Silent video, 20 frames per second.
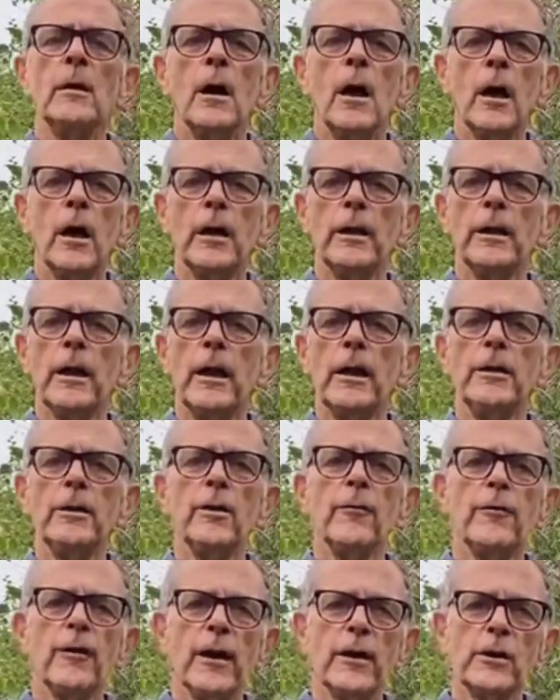In
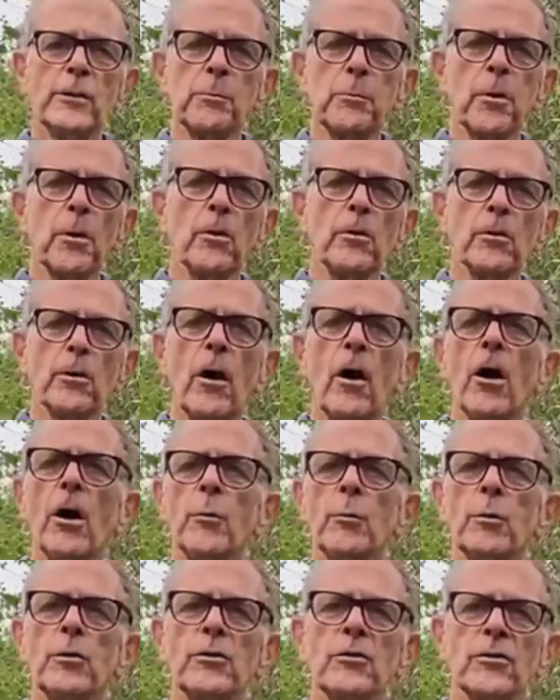your veg plot, I
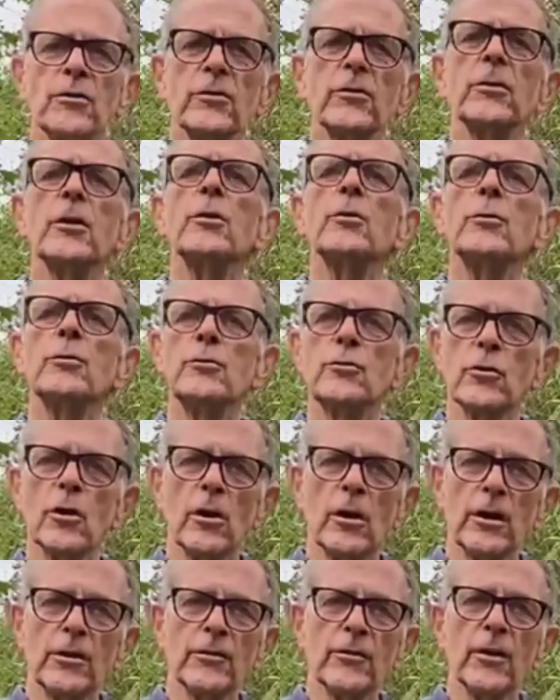would still
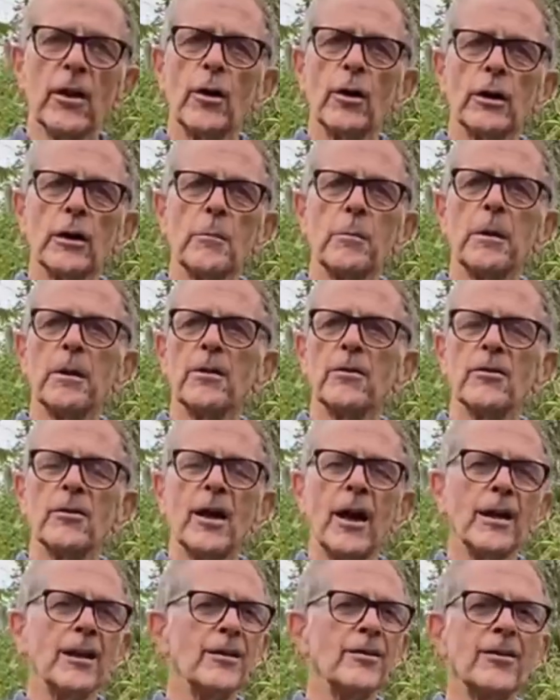try sowing a bit of
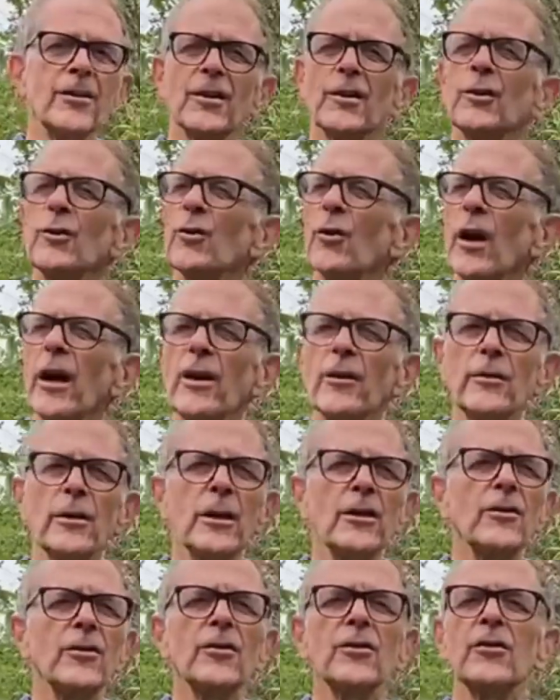salads. The ground
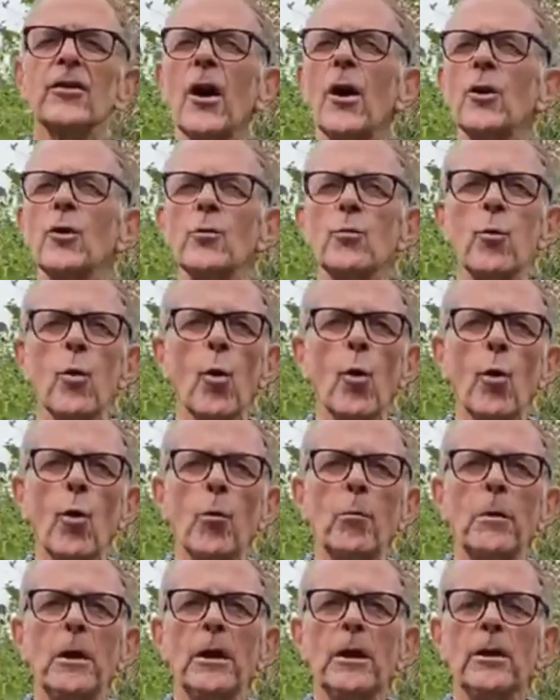is so
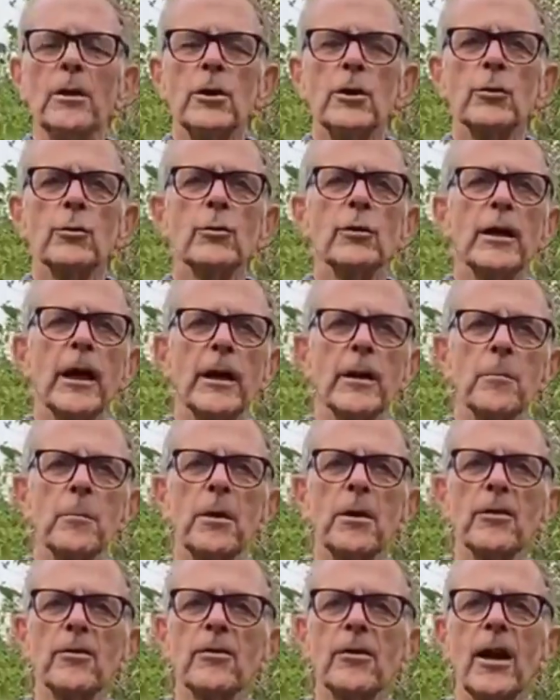warm, you could get a
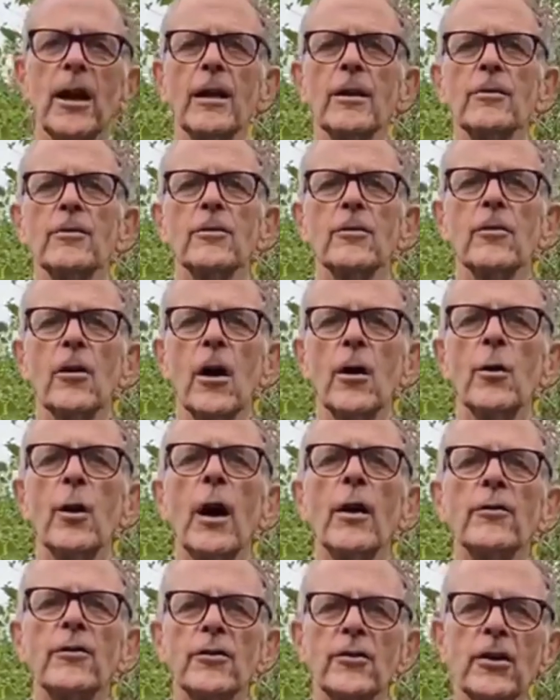bit of salad to grow,
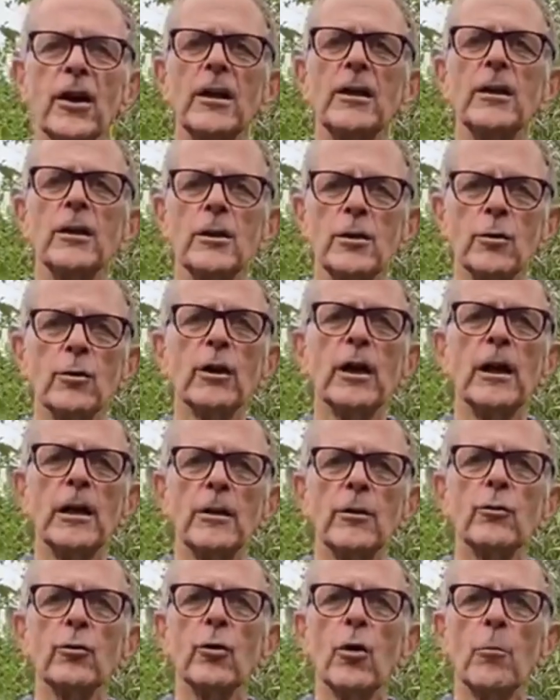and see that you
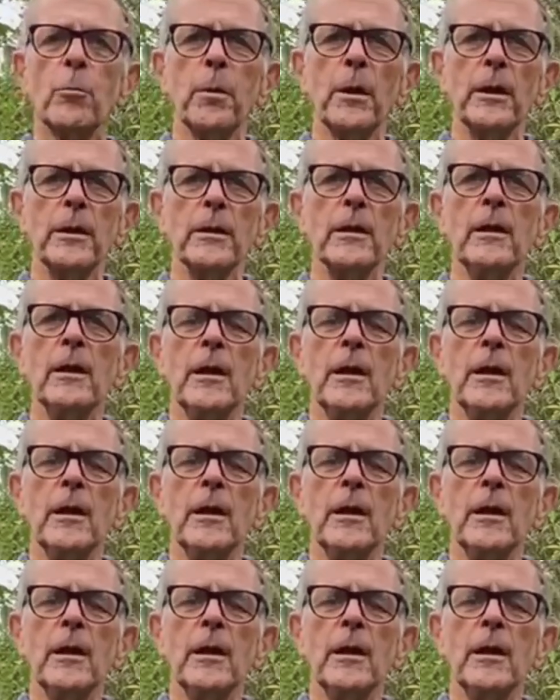keep cropping.